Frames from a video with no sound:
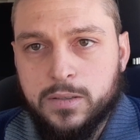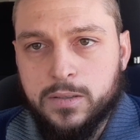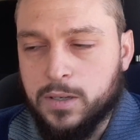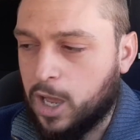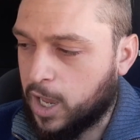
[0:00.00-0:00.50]

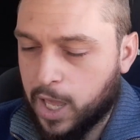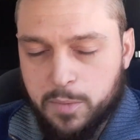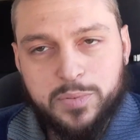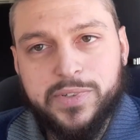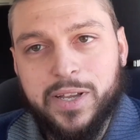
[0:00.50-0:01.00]
Now, I gotta
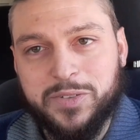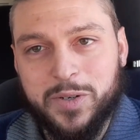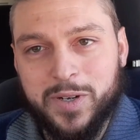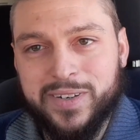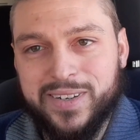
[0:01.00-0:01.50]
protect
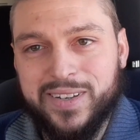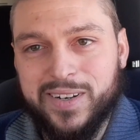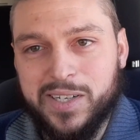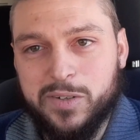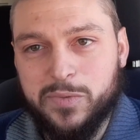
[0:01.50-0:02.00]
her. You
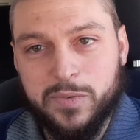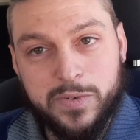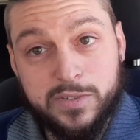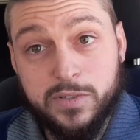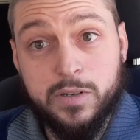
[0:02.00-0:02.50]
know, if
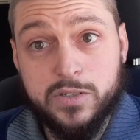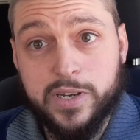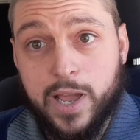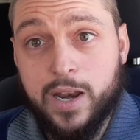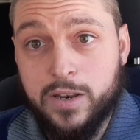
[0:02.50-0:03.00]
he's a douche, I
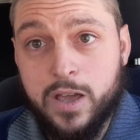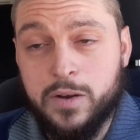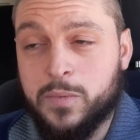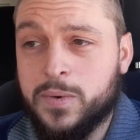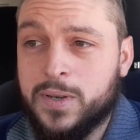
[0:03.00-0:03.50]
gotta
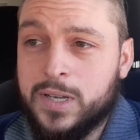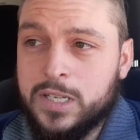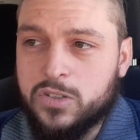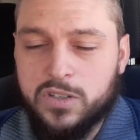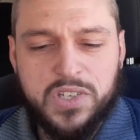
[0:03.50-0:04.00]
know.
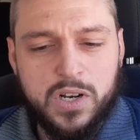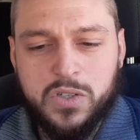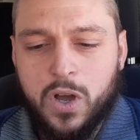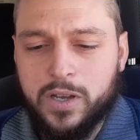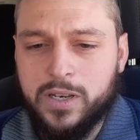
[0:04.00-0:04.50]
So I started
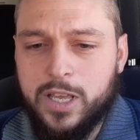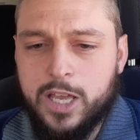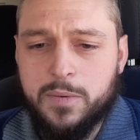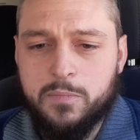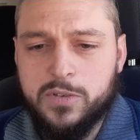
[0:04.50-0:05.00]
talking to
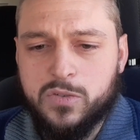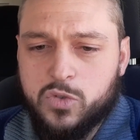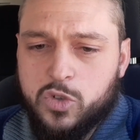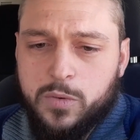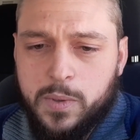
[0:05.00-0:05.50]
him, and Mr.
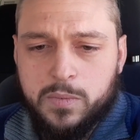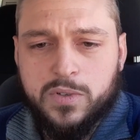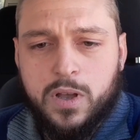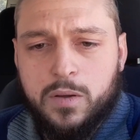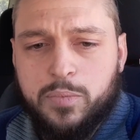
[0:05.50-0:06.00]
Snubie was
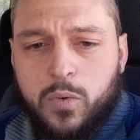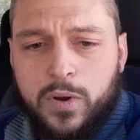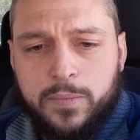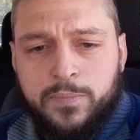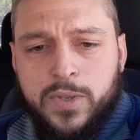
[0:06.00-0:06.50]
on
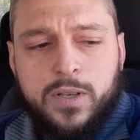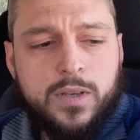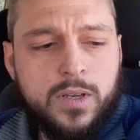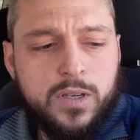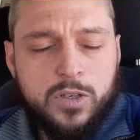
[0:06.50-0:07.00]
point.
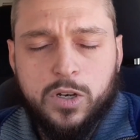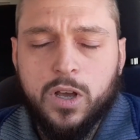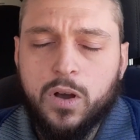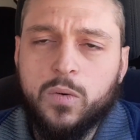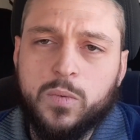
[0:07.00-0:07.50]
You
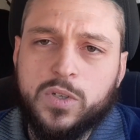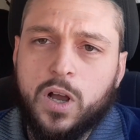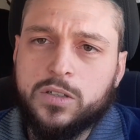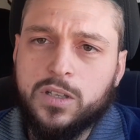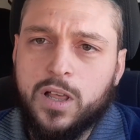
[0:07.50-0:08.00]
know, we
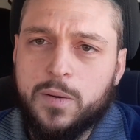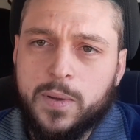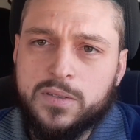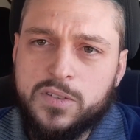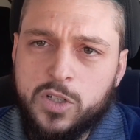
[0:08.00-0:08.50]
talked a lot about
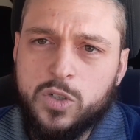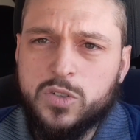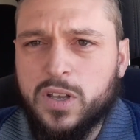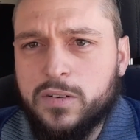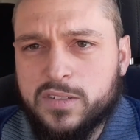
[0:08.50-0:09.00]

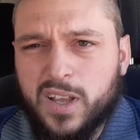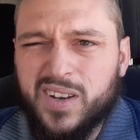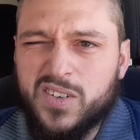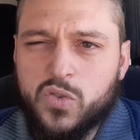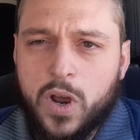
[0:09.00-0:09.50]
snus. I decided
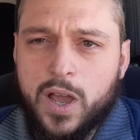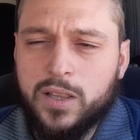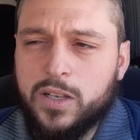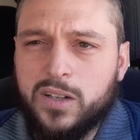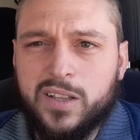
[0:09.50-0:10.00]
to try a
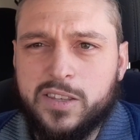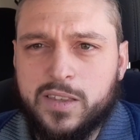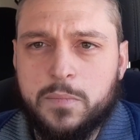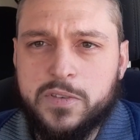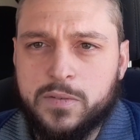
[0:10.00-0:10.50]
little. He
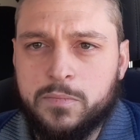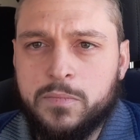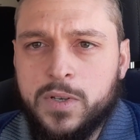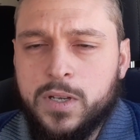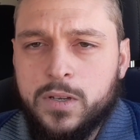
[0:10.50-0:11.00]
sent me some
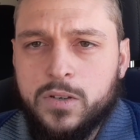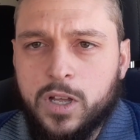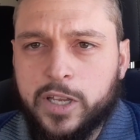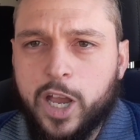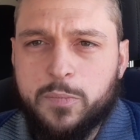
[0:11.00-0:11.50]

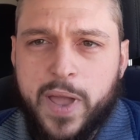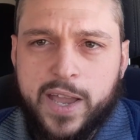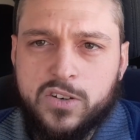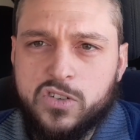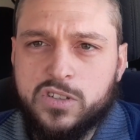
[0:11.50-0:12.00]
care
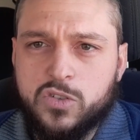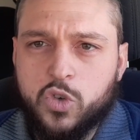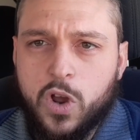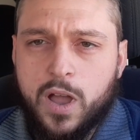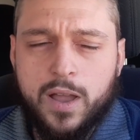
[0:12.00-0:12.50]
packages to
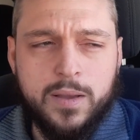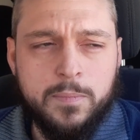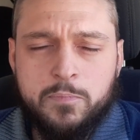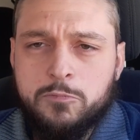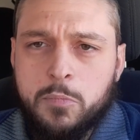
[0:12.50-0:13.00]
try.
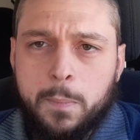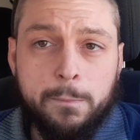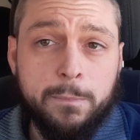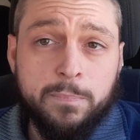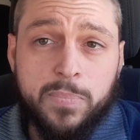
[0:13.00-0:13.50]

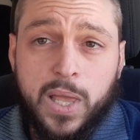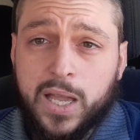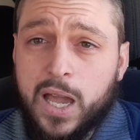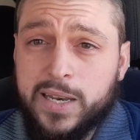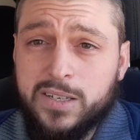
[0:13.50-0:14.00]
I
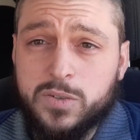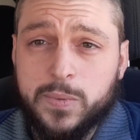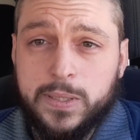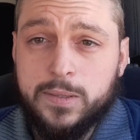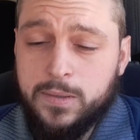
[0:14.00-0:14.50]
got into
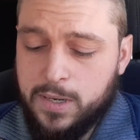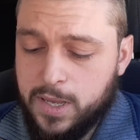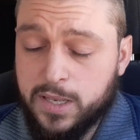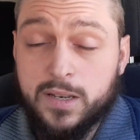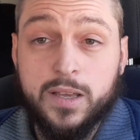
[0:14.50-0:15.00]
it.
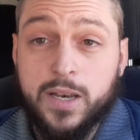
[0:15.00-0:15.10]
And